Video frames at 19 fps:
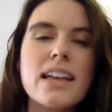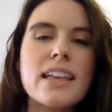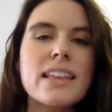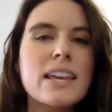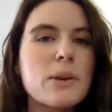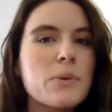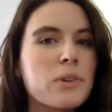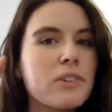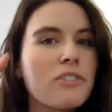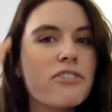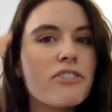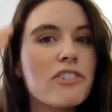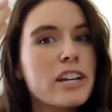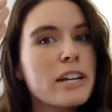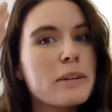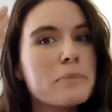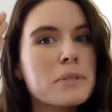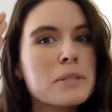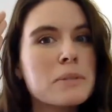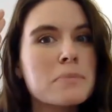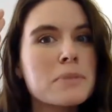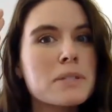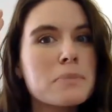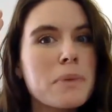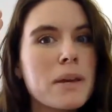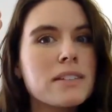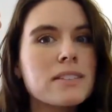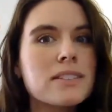it would free up some
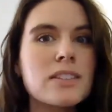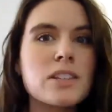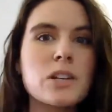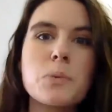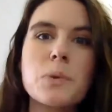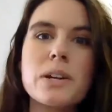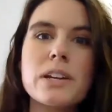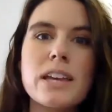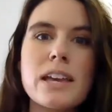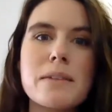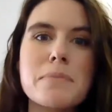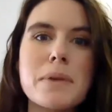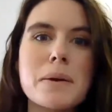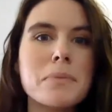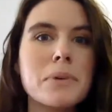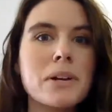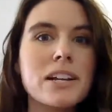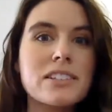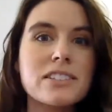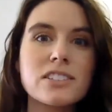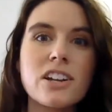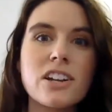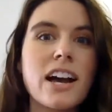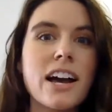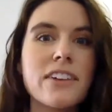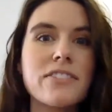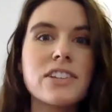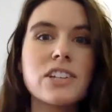space in their working memory because they're not
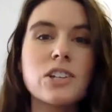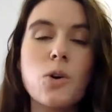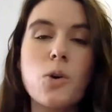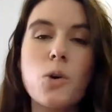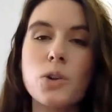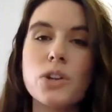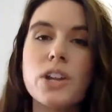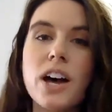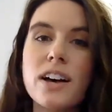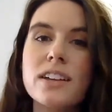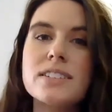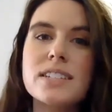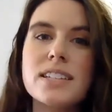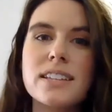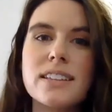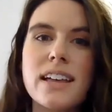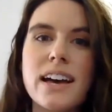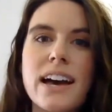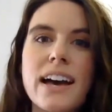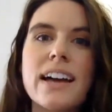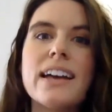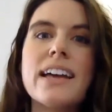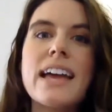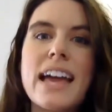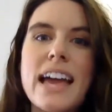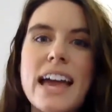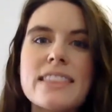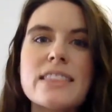having to hold on to that
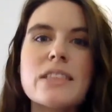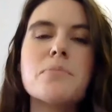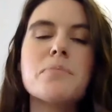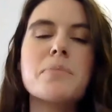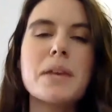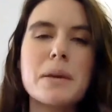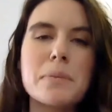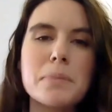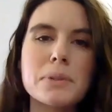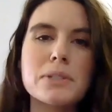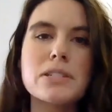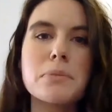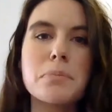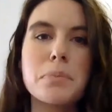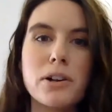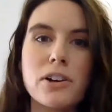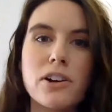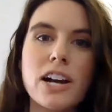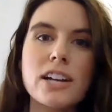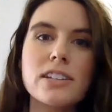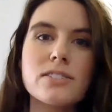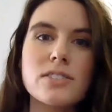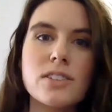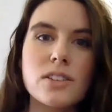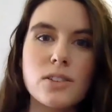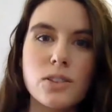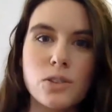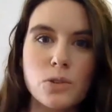and then be able to progress
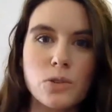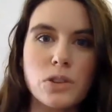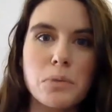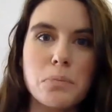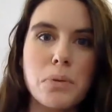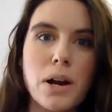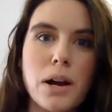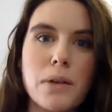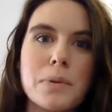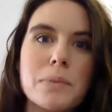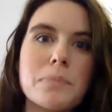through the problem.